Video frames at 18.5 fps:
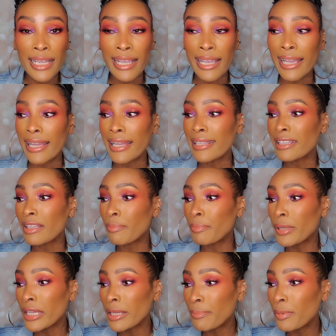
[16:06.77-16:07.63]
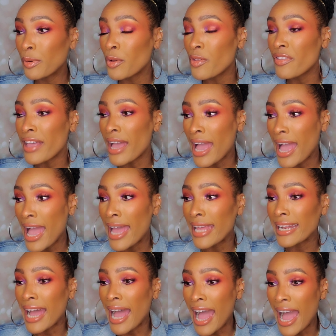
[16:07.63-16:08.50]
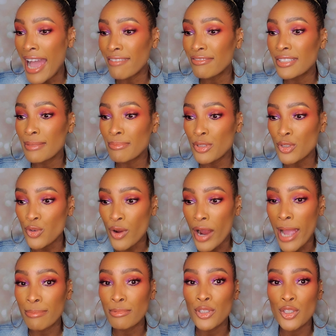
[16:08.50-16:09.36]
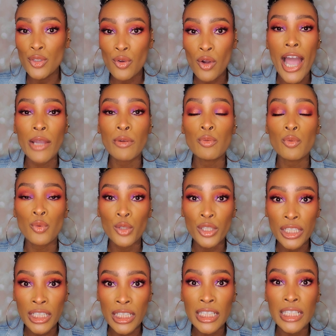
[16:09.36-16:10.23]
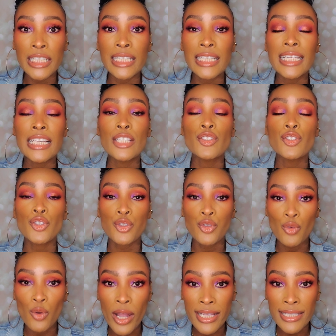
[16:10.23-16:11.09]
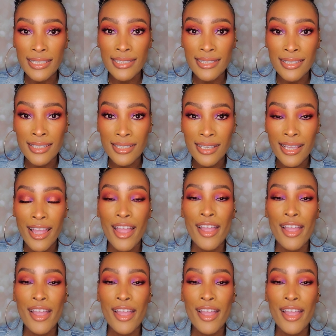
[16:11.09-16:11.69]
And the people that I've subscribed to, I really trust